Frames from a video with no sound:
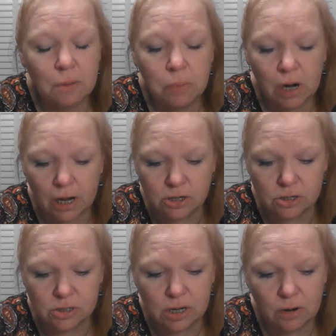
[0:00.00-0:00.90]

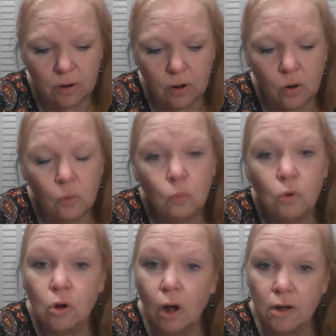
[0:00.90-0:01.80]
pleasures will
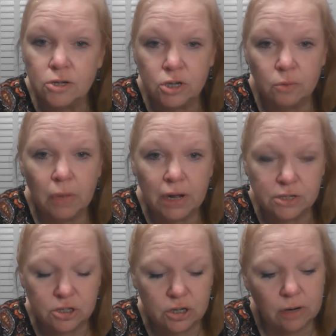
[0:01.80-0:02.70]
cost you
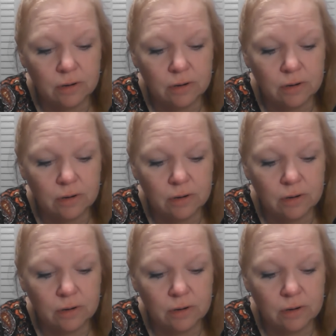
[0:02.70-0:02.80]
much.